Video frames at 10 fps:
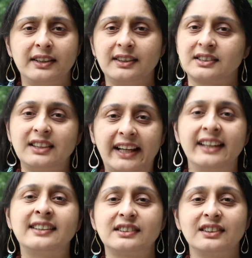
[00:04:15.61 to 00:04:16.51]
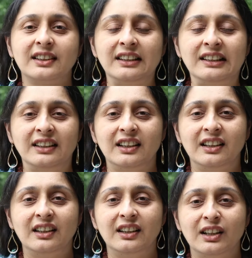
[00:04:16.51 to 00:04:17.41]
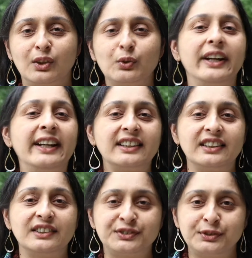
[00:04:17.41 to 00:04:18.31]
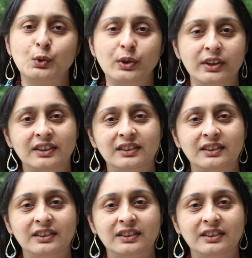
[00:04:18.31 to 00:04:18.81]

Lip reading: just likes to eat food.